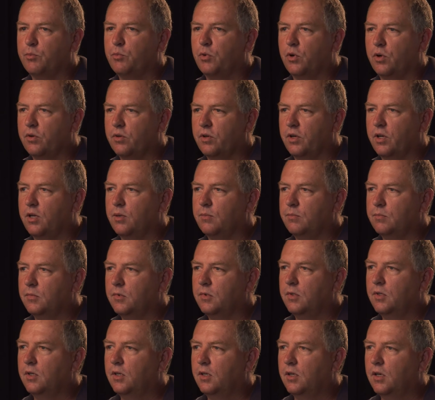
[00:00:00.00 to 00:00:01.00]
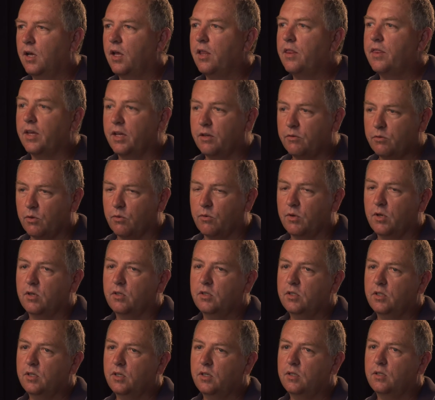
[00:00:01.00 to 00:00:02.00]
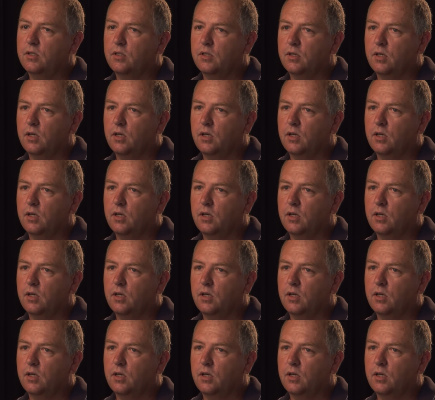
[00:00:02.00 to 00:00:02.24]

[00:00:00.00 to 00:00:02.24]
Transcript: program. Things were real good.